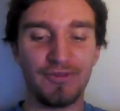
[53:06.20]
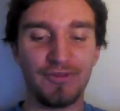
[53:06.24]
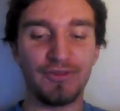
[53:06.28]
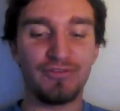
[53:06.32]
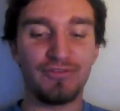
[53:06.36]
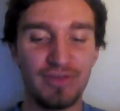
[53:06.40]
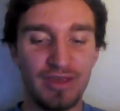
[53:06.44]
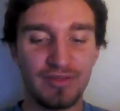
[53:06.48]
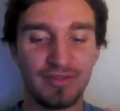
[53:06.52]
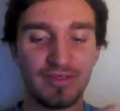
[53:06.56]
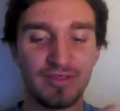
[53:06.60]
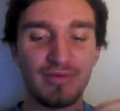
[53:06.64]
if you
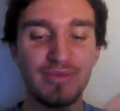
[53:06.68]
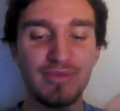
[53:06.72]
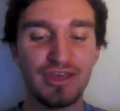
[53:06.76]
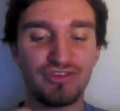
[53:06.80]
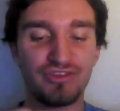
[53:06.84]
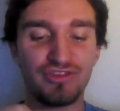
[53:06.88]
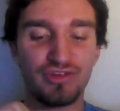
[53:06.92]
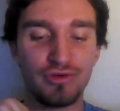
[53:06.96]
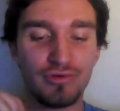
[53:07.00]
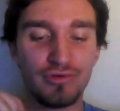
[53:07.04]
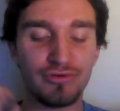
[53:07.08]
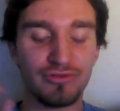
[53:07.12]
see some
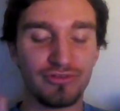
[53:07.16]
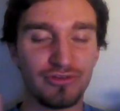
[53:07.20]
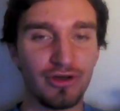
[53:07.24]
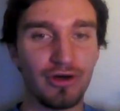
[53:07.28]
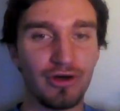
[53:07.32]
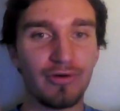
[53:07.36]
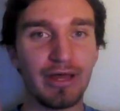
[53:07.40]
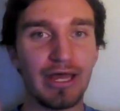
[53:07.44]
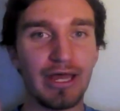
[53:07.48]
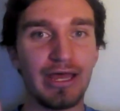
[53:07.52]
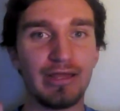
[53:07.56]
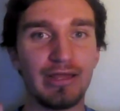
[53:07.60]
issues,
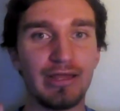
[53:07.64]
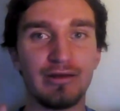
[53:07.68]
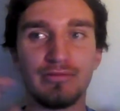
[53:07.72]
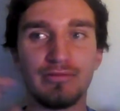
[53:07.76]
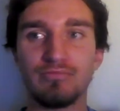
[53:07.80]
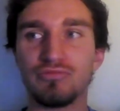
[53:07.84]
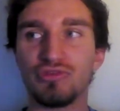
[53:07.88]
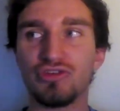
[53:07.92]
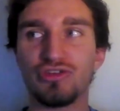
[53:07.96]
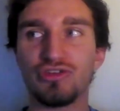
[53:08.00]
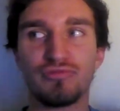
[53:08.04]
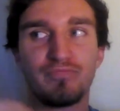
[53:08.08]
go ahead
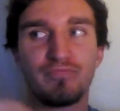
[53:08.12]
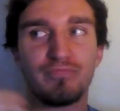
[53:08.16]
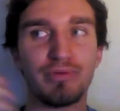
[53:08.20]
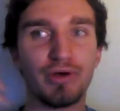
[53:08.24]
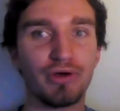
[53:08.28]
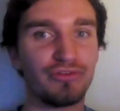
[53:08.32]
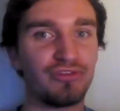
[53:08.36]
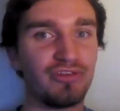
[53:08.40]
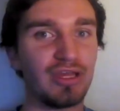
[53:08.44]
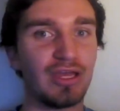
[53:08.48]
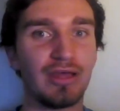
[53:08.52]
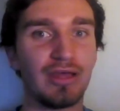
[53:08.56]
and just
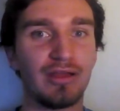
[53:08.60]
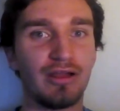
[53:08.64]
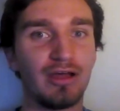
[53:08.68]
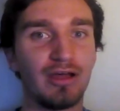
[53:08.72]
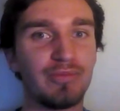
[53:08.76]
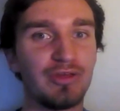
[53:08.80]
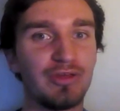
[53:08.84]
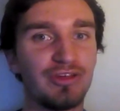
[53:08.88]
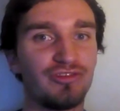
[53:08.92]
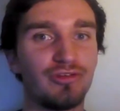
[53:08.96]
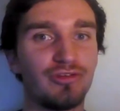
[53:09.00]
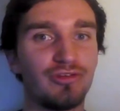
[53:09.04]
post a
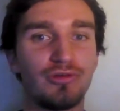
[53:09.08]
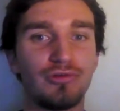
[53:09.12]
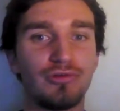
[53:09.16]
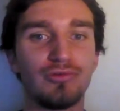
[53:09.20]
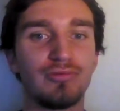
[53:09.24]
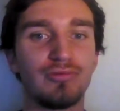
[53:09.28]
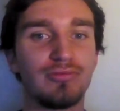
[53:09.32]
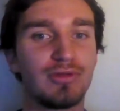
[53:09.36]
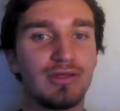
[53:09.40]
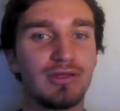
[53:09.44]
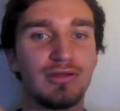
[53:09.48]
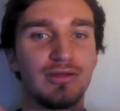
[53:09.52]
GitHub
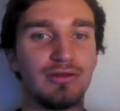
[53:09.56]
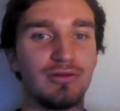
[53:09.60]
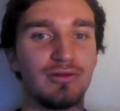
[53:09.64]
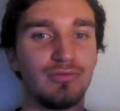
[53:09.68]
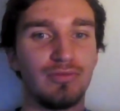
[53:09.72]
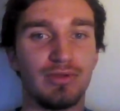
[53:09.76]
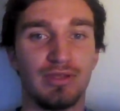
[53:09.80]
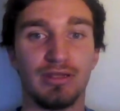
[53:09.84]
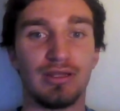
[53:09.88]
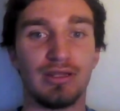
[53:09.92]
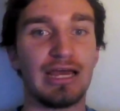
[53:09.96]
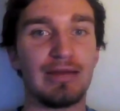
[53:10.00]
issue
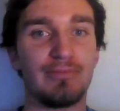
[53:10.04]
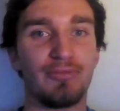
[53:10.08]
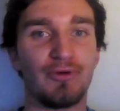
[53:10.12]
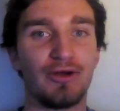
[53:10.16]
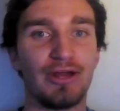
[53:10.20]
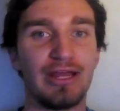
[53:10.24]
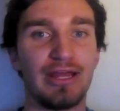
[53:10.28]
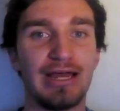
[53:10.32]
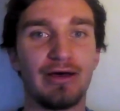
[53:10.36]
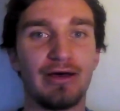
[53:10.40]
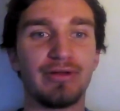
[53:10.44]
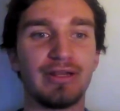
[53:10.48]
with the
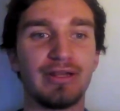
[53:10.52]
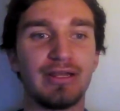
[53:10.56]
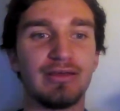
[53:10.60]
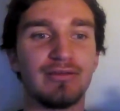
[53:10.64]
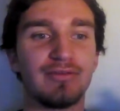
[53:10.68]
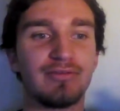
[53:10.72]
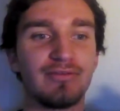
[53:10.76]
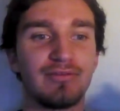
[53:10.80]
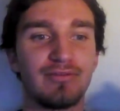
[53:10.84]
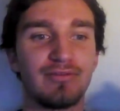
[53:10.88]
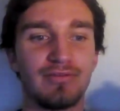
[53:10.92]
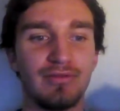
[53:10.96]
library, how it
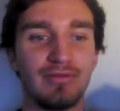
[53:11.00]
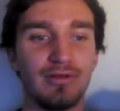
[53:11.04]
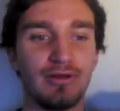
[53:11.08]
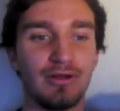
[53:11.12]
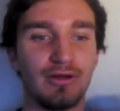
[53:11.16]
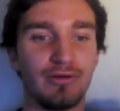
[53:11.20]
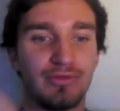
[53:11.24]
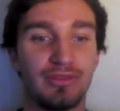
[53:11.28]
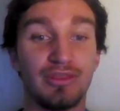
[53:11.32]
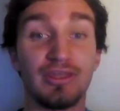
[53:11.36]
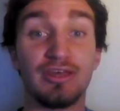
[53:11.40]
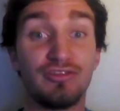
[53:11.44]
is.
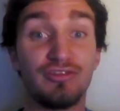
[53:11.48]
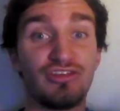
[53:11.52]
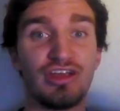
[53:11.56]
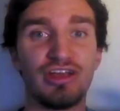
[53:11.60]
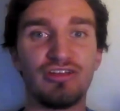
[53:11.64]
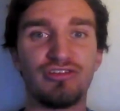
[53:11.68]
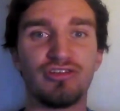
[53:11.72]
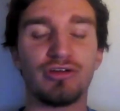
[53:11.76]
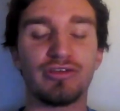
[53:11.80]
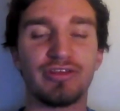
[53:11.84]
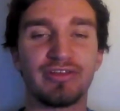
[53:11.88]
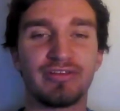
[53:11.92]
Things
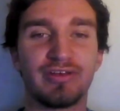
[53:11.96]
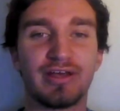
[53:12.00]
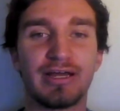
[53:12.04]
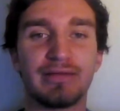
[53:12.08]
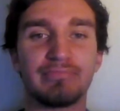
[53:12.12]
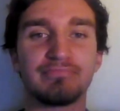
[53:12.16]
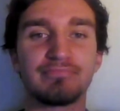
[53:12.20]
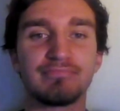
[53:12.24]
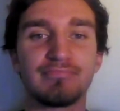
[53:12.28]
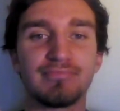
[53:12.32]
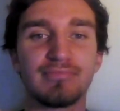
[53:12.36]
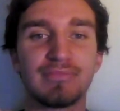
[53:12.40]
change all the
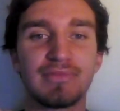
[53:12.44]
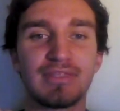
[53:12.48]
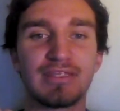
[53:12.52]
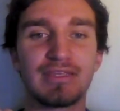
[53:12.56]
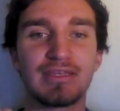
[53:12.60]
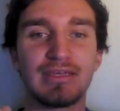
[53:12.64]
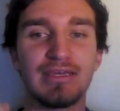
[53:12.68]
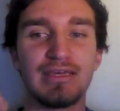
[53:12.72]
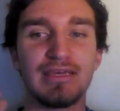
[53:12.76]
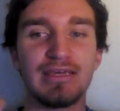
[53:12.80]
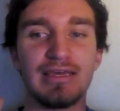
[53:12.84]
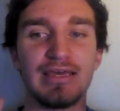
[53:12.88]
time.
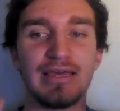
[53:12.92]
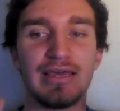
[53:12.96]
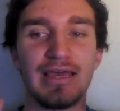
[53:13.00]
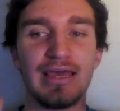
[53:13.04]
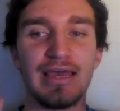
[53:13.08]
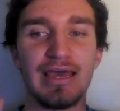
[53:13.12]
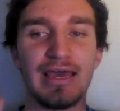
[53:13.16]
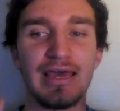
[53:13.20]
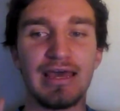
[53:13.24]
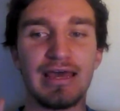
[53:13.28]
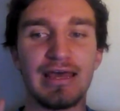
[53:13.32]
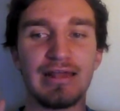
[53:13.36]

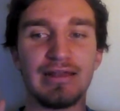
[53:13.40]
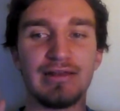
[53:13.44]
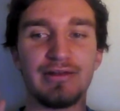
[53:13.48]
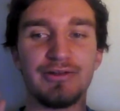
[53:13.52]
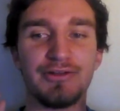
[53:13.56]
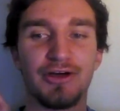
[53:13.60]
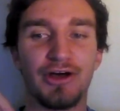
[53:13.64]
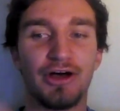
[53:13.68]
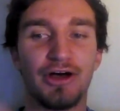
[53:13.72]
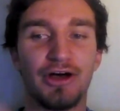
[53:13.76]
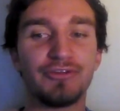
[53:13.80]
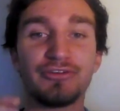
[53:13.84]

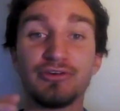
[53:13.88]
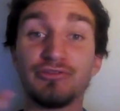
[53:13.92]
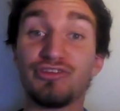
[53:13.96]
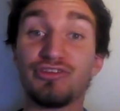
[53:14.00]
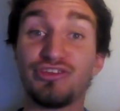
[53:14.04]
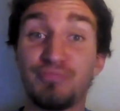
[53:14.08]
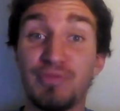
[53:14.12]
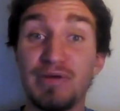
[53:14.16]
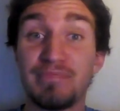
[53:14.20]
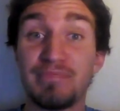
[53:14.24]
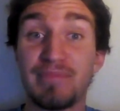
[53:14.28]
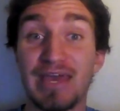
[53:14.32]
And also
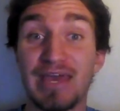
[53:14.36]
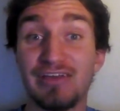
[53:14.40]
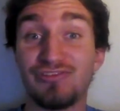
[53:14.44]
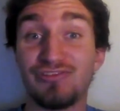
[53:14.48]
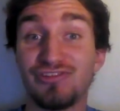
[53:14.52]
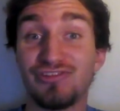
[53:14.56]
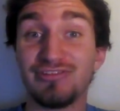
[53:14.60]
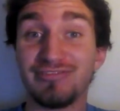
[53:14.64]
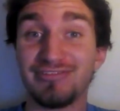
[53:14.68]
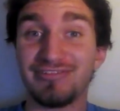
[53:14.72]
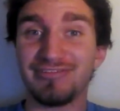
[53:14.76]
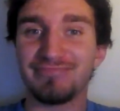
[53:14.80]
just be
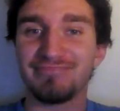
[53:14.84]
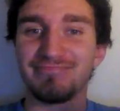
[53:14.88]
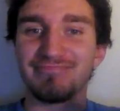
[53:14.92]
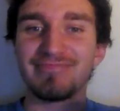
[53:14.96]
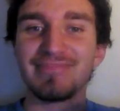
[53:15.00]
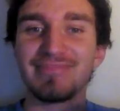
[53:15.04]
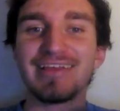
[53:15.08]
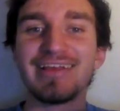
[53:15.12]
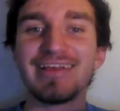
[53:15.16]
patient,